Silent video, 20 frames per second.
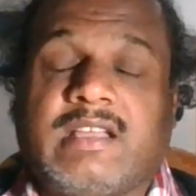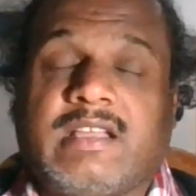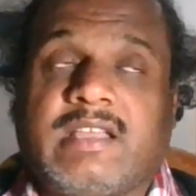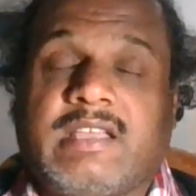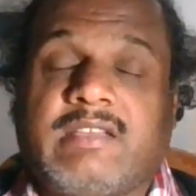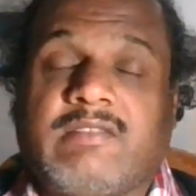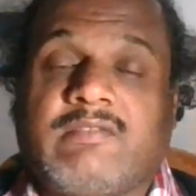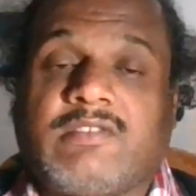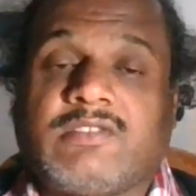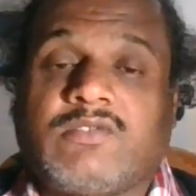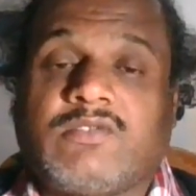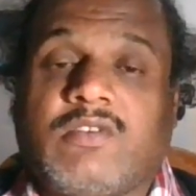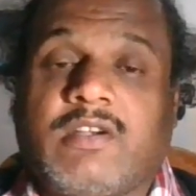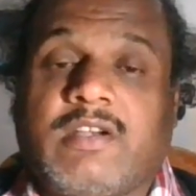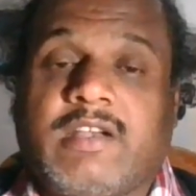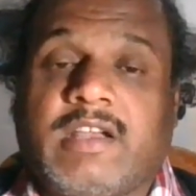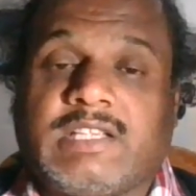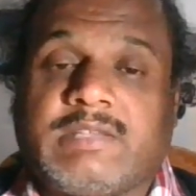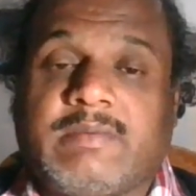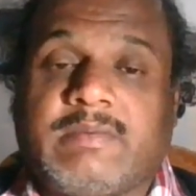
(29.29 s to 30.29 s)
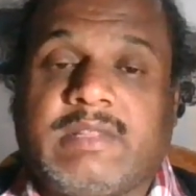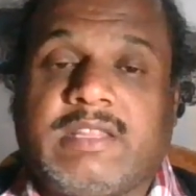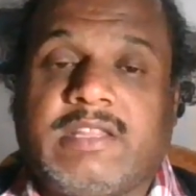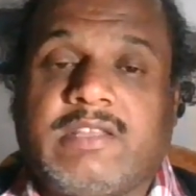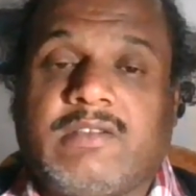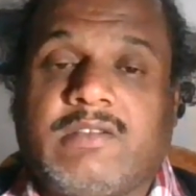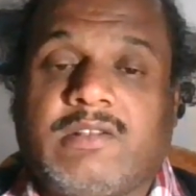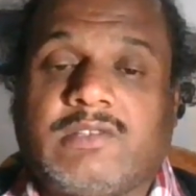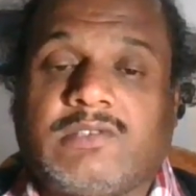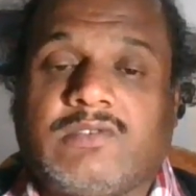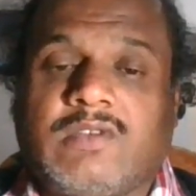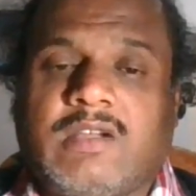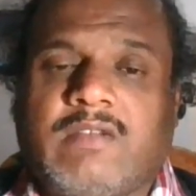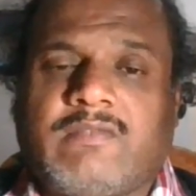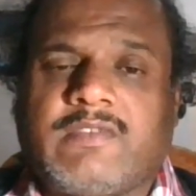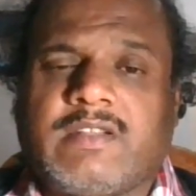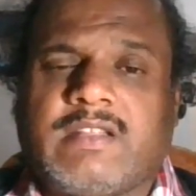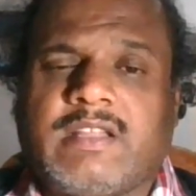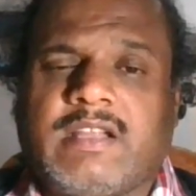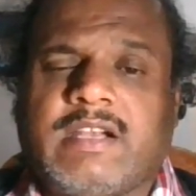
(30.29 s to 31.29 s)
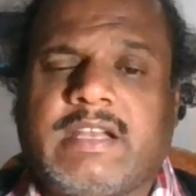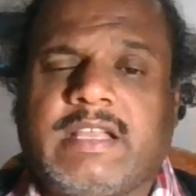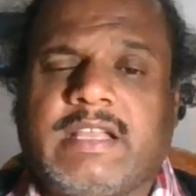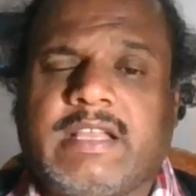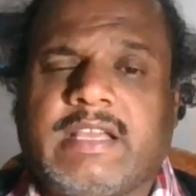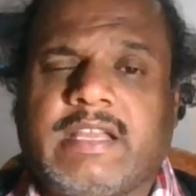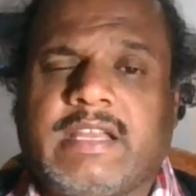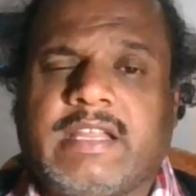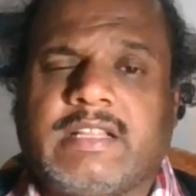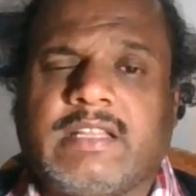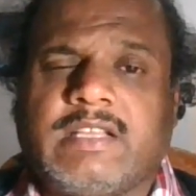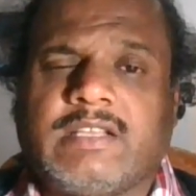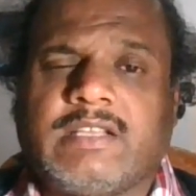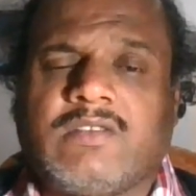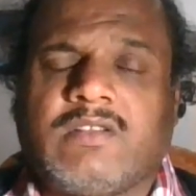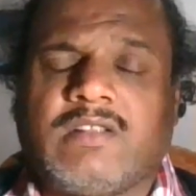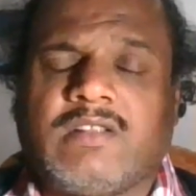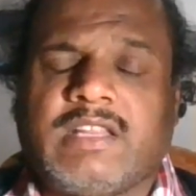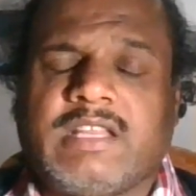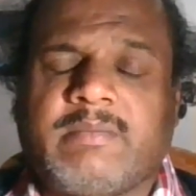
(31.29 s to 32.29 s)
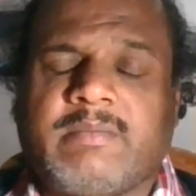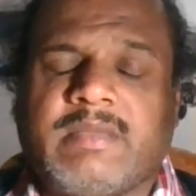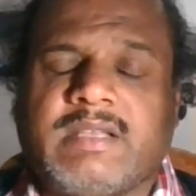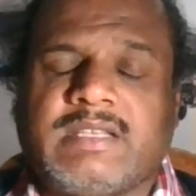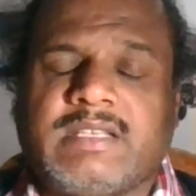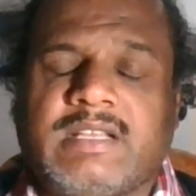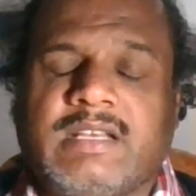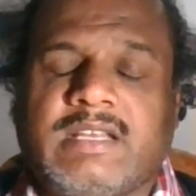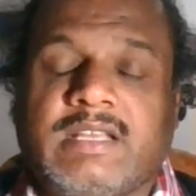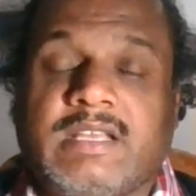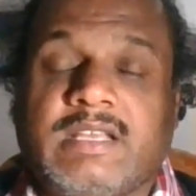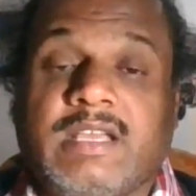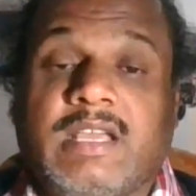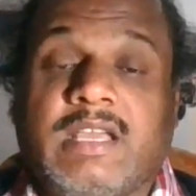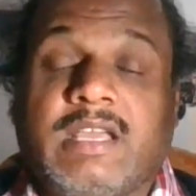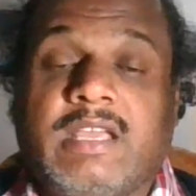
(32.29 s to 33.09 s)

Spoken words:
he was got Nasbandi also. After that, hearing this whole thing, basically